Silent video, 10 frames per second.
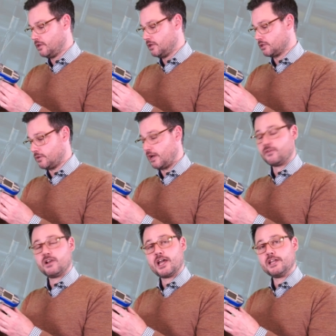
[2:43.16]
So I've
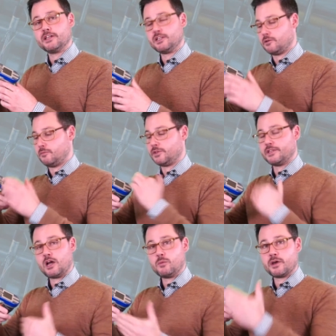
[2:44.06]
aligned it, but
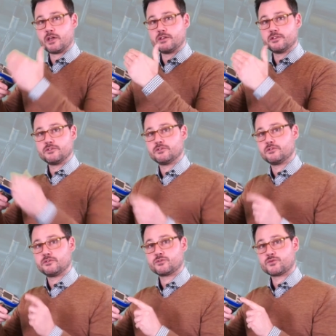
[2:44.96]
now my
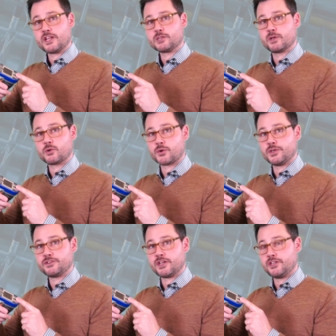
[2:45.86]
transmitter
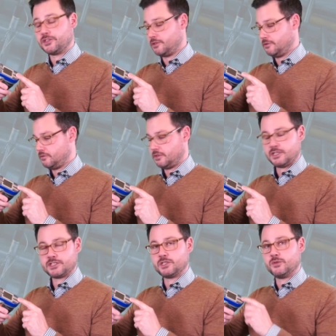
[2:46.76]
orientation
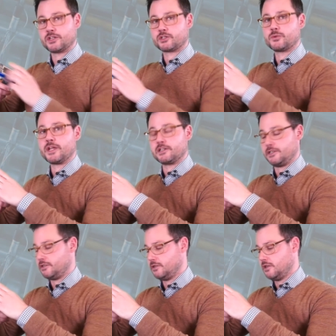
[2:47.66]
is still not correctly.
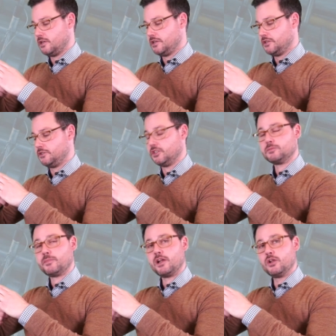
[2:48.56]

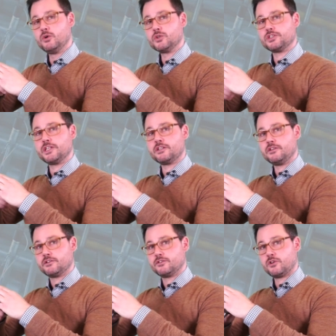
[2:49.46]
Just by loosening
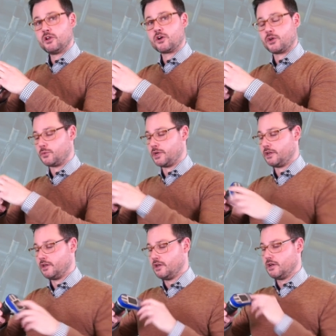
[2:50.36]
the locking
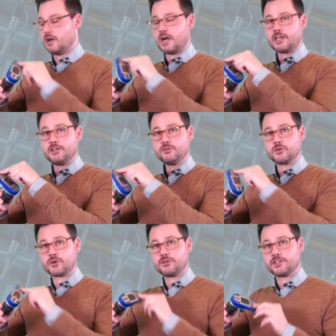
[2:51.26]
ring, I can
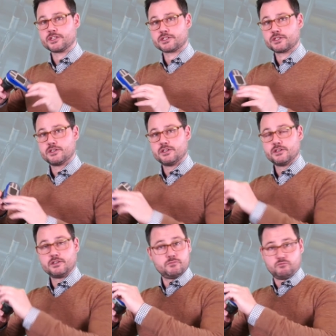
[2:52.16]
turn this
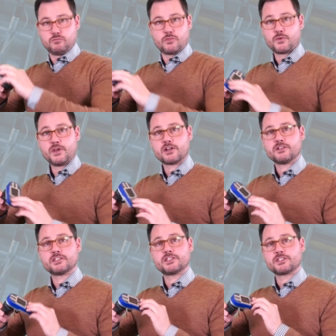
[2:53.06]

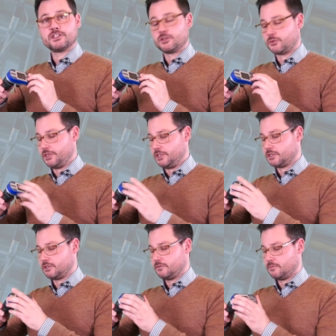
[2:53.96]
360 degrees.